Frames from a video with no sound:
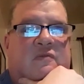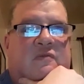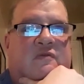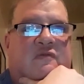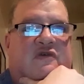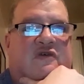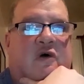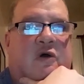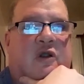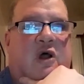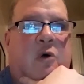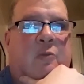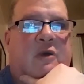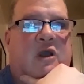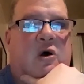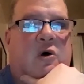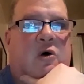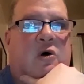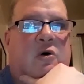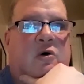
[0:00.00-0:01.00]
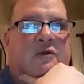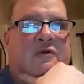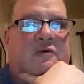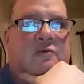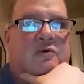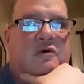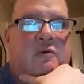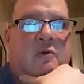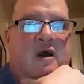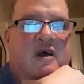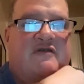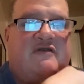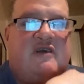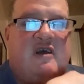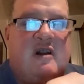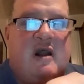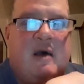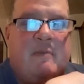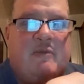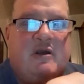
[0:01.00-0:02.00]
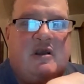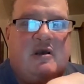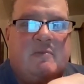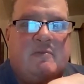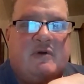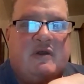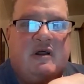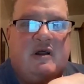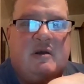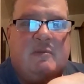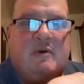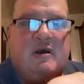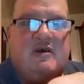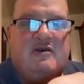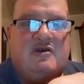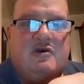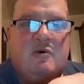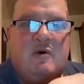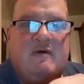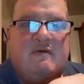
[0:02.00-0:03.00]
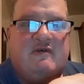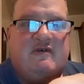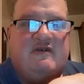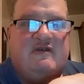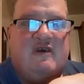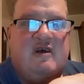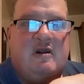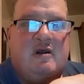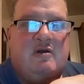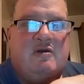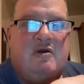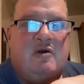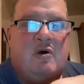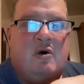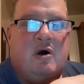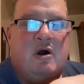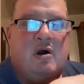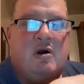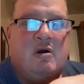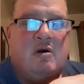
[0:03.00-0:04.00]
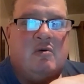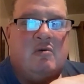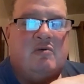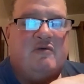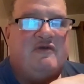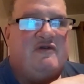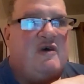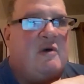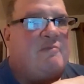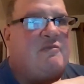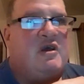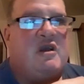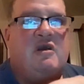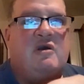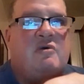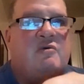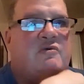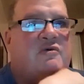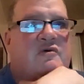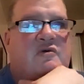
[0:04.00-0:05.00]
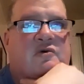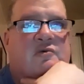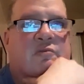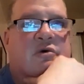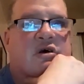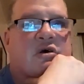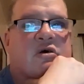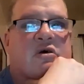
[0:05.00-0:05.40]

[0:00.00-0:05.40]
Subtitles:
So lo and behold, request cannot be completed because you have exceeded your something YouTube.